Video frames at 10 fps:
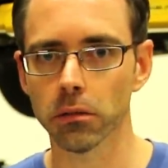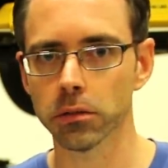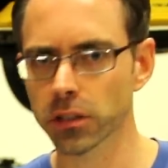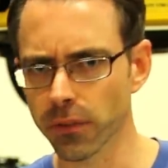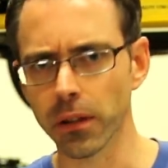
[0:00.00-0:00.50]

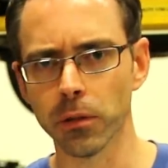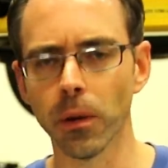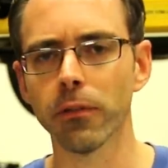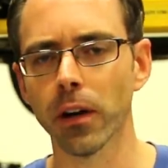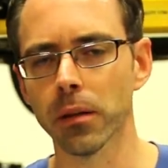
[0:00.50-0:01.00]
stuff that you
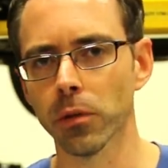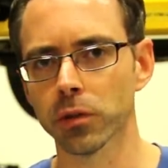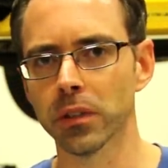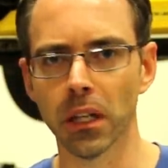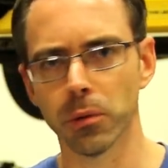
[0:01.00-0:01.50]
might find in
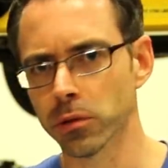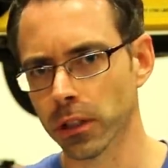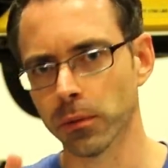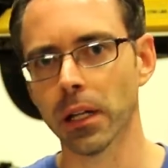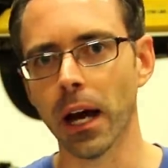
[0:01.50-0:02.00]
most VWs
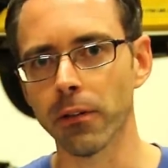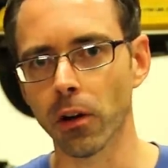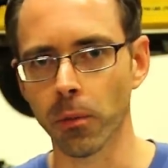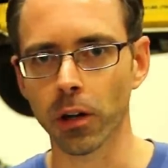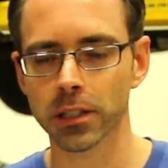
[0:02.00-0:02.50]
like we have in
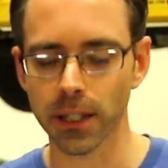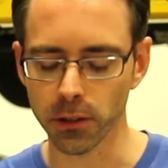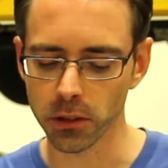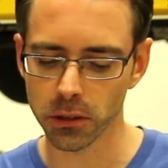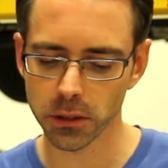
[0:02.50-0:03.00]
our Mark
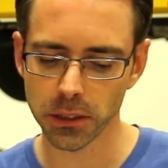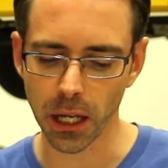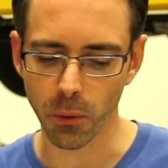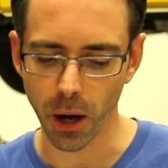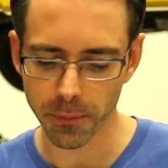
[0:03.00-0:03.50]
7
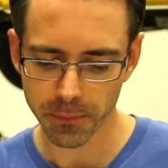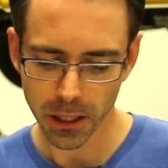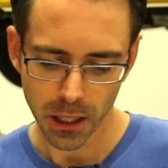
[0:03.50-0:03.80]
DIY.